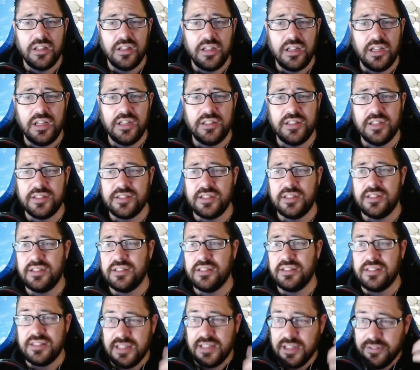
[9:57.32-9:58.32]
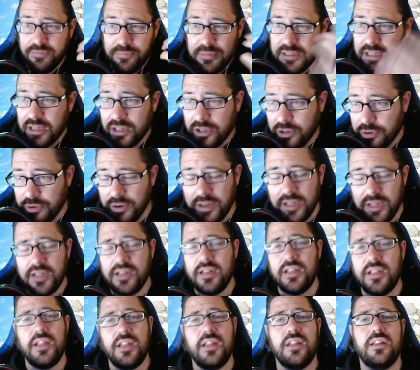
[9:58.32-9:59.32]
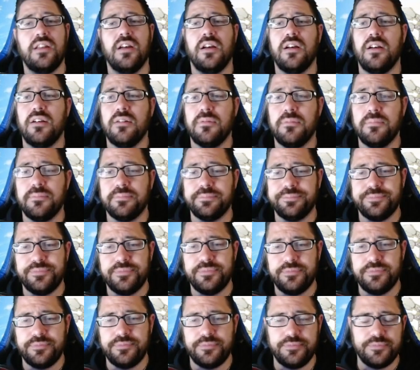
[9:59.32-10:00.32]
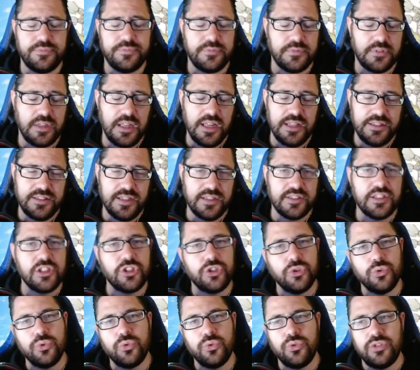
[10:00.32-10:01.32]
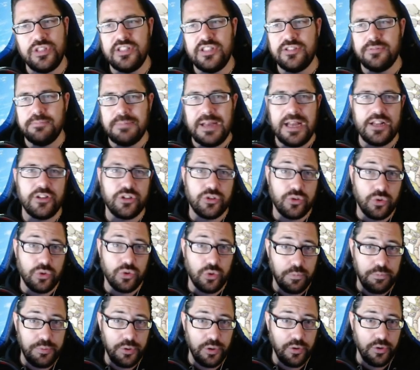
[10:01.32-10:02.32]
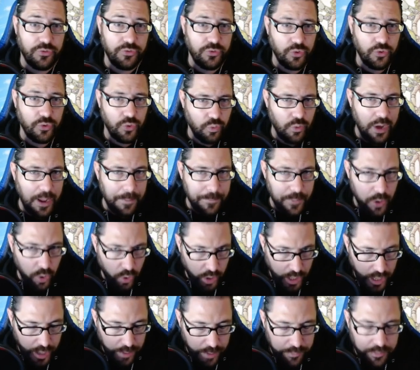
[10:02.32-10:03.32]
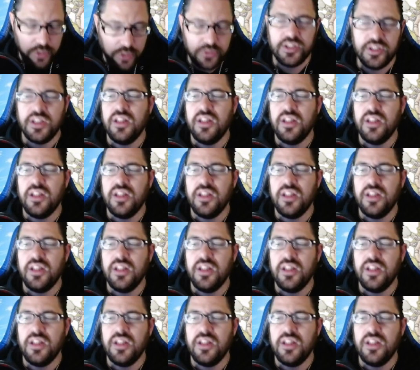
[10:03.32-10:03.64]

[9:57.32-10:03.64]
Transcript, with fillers: it doesn't give me a crit. It um, it doesn't do these magical, beautiful wombo combos